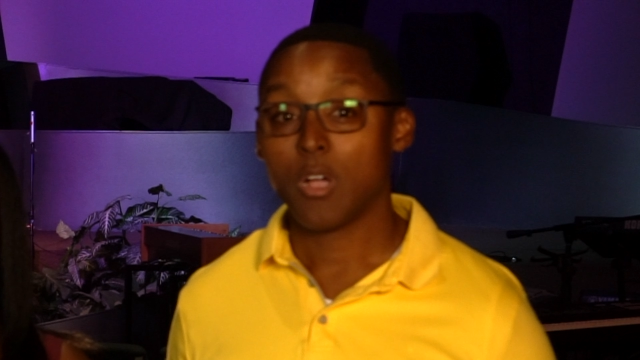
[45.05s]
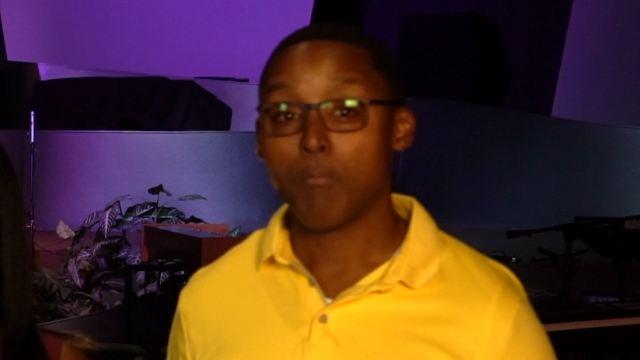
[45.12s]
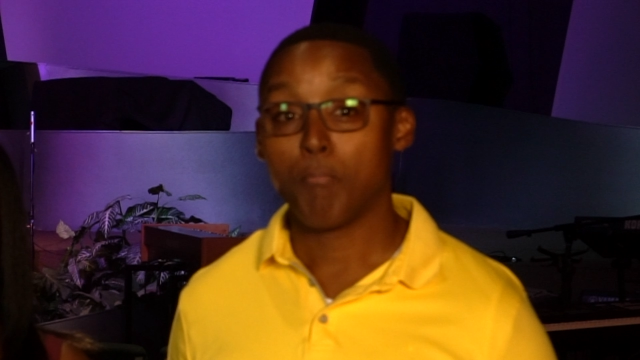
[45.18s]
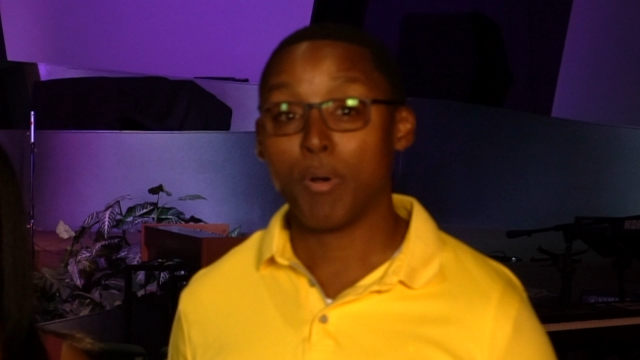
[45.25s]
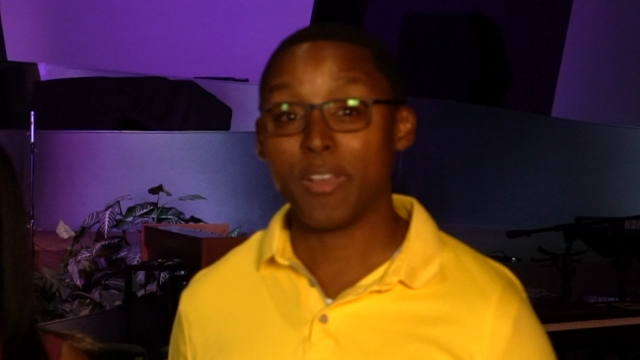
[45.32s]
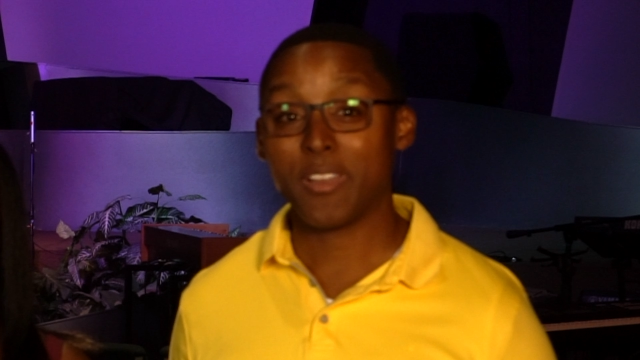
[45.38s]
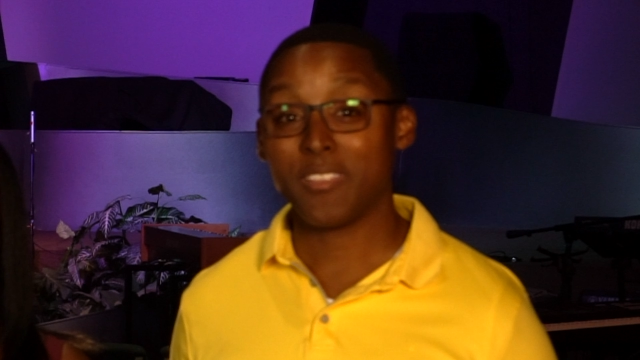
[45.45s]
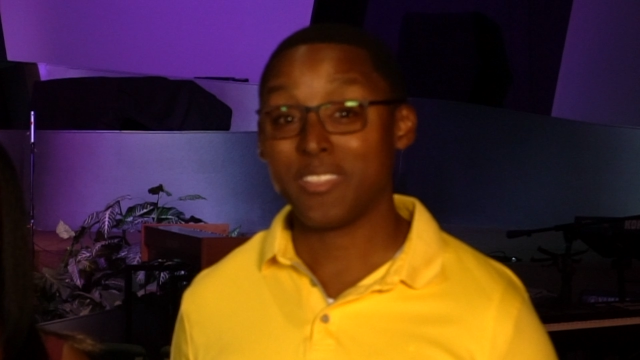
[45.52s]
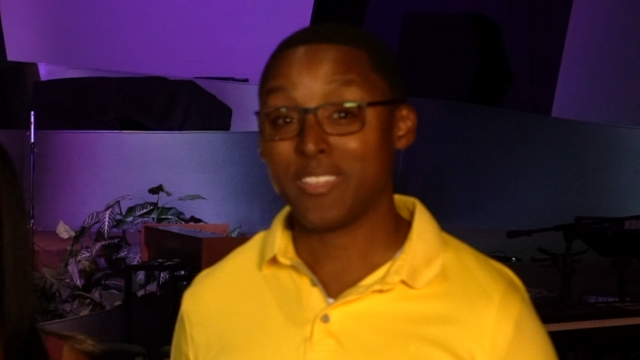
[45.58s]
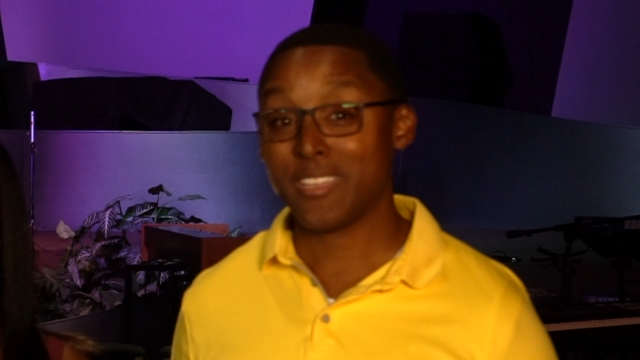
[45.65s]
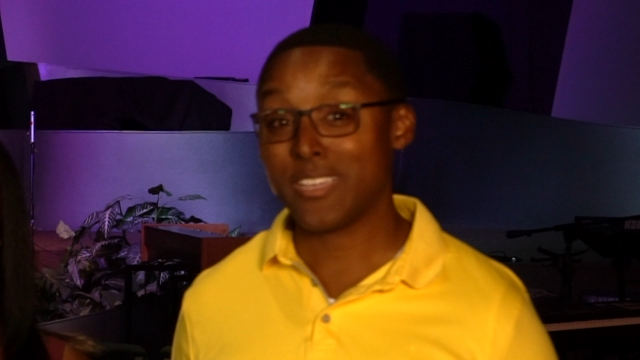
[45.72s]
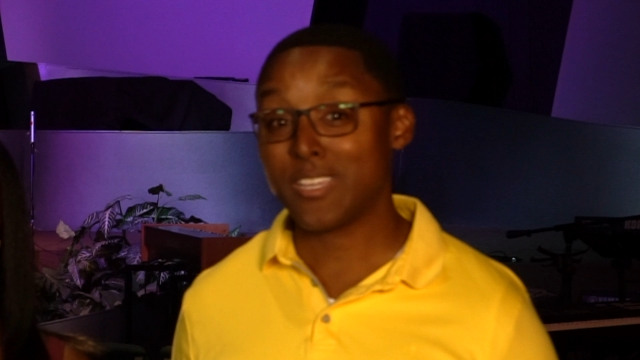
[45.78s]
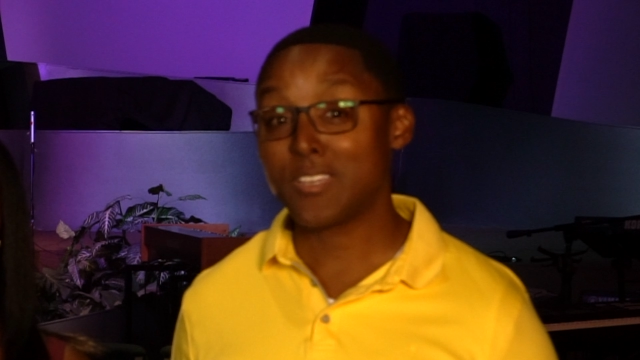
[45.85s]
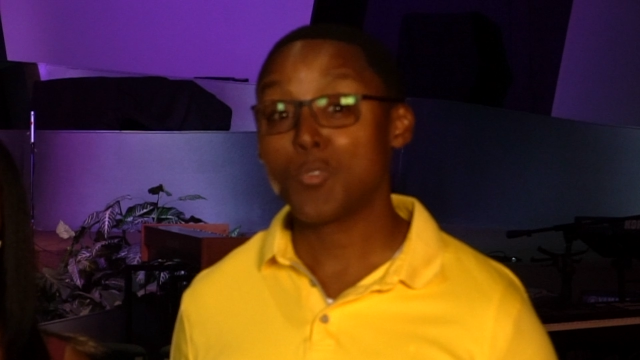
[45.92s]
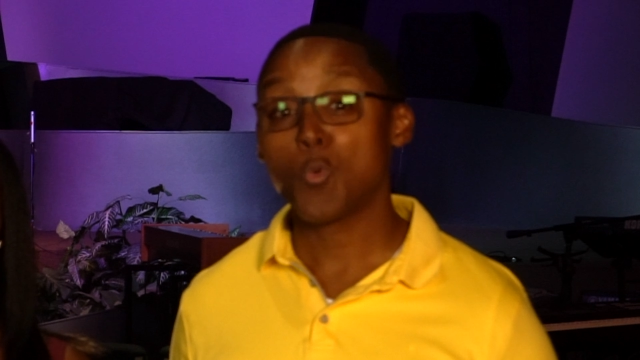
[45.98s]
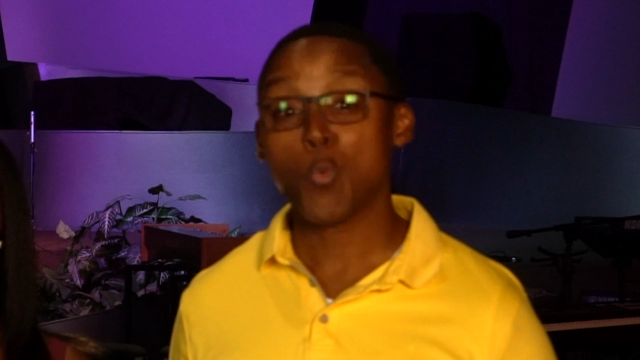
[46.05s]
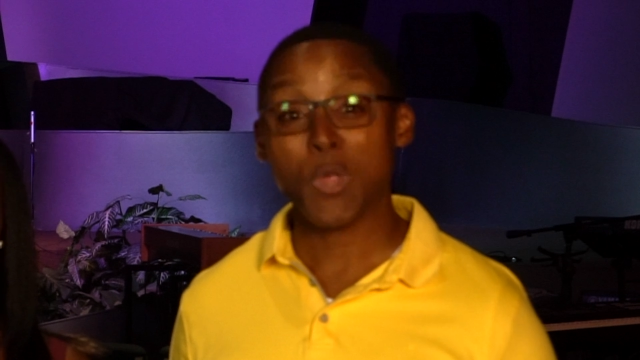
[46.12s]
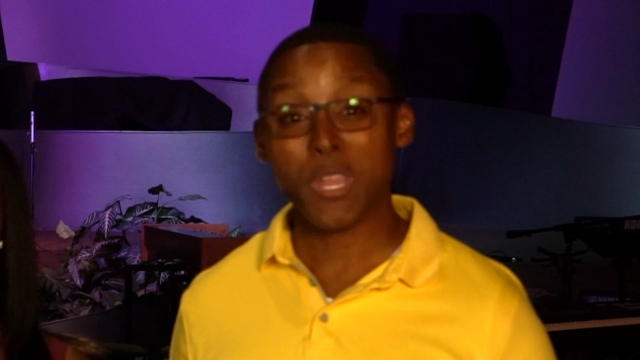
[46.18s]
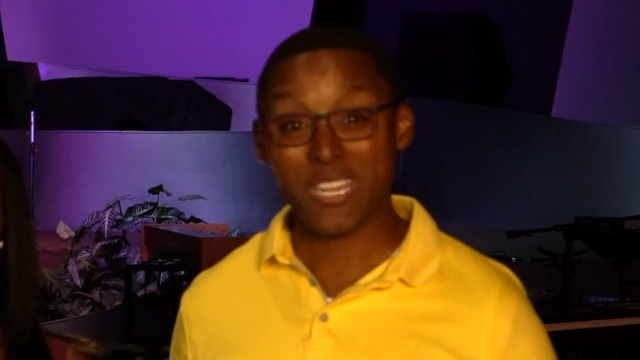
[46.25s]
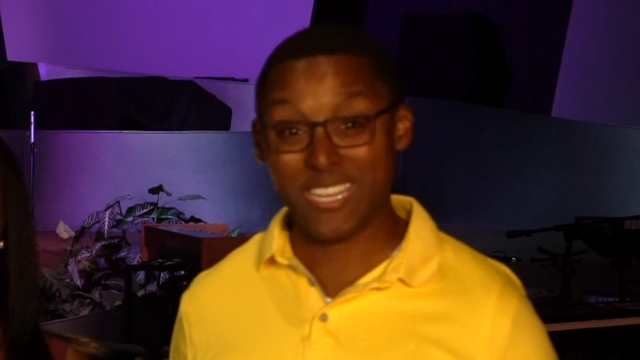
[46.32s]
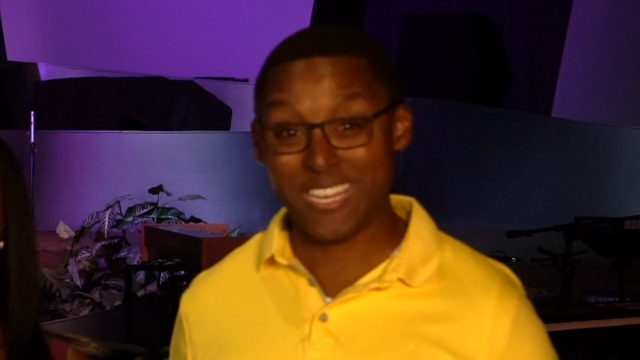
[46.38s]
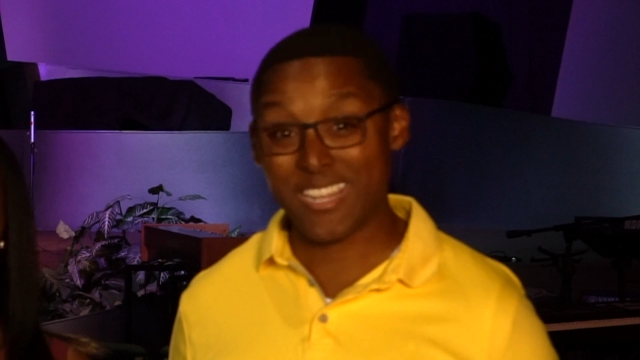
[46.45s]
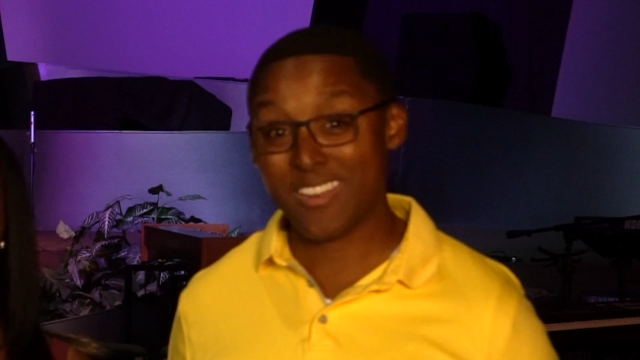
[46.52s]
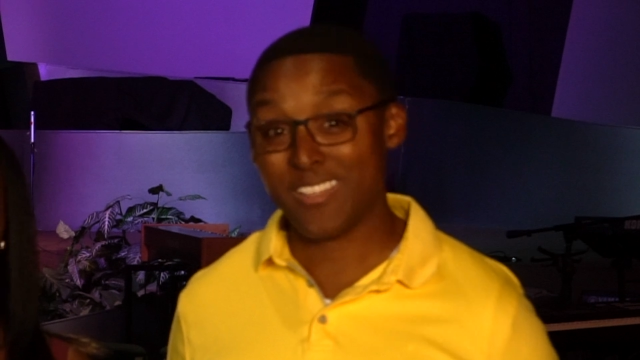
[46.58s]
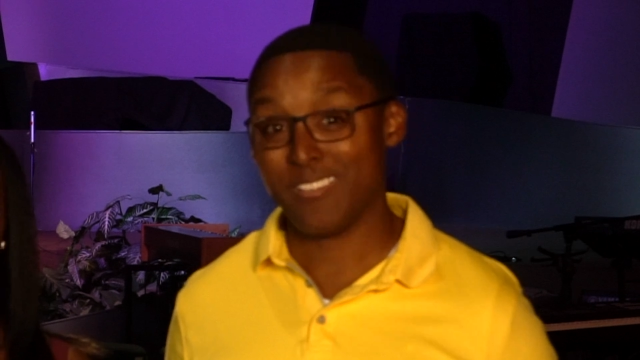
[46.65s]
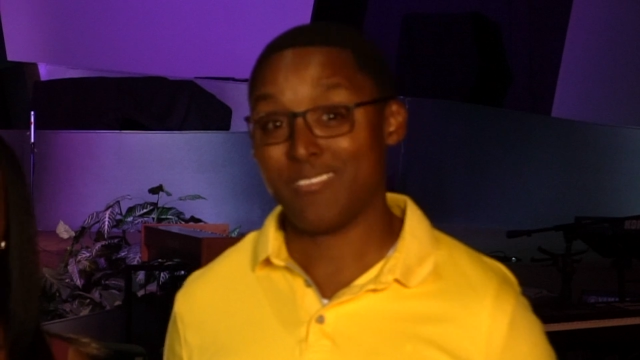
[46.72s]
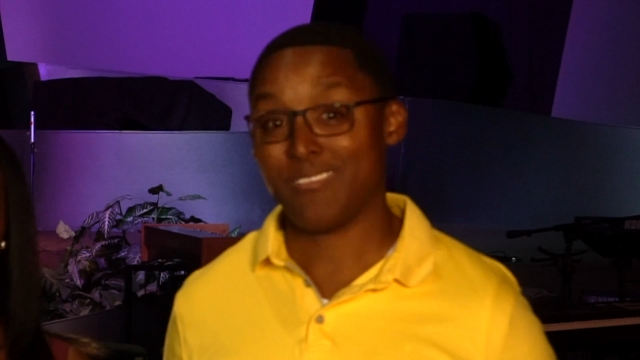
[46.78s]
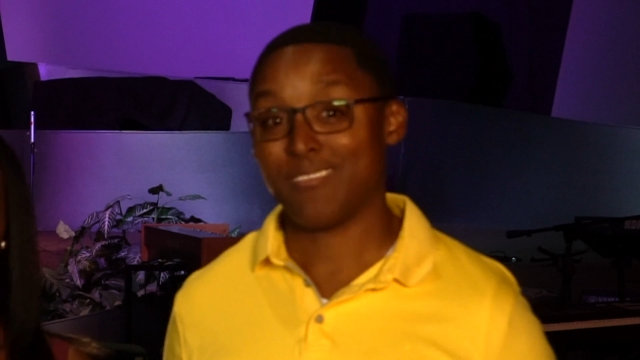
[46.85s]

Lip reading: but in the end, we did it.